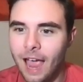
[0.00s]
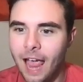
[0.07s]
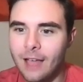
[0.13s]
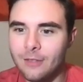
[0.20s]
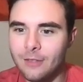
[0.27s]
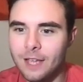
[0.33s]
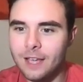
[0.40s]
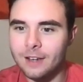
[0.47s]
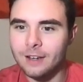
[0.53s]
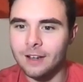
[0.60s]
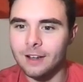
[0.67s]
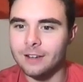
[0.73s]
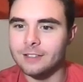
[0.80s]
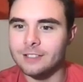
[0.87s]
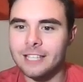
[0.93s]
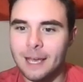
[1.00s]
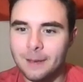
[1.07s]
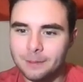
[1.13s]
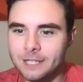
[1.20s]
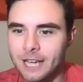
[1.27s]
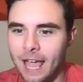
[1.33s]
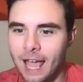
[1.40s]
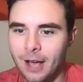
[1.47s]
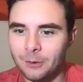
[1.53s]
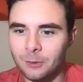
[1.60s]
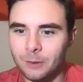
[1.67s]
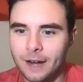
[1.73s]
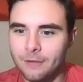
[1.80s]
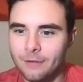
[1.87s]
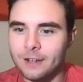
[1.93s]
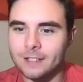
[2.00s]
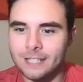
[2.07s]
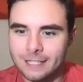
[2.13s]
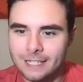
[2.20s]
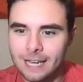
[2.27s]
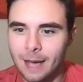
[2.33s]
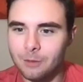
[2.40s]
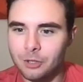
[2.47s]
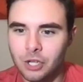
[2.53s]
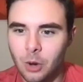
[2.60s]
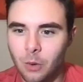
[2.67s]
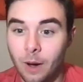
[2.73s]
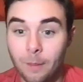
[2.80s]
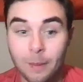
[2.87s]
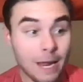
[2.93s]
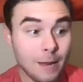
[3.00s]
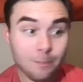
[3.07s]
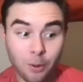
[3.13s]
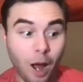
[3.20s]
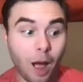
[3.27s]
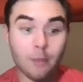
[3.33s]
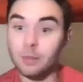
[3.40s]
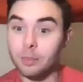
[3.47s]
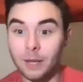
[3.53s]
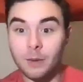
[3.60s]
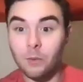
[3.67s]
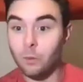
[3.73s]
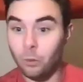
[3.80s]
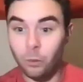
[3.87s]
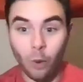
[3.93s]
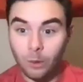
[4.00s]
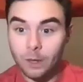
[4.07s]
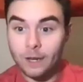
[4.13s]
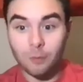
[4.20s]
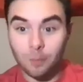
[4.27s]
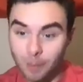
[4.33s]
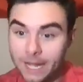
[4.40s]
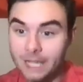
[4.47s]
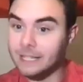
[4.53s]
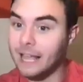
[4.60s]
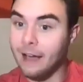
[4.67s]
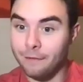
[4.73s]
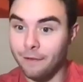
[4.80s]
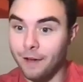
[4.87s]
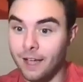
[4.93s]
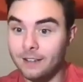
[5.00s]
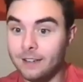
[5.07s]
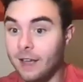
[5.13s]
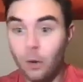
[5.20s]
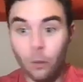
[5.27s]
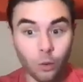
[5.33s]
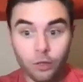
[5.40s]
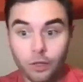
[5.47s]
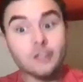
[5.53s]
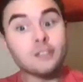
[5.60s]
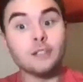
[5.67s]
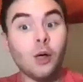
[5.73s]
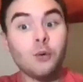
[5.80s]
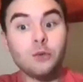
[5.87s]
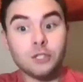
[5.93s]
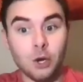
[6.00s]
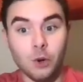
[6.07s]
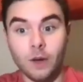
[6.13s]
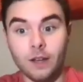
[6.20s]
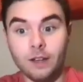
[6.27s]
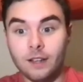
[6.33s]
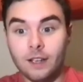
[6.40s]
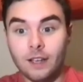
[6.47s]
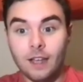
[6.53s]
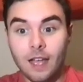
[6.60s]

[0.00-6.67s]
and then skips town whenever it's his time to show up. He probably won't even be at that fight. We're this close to it.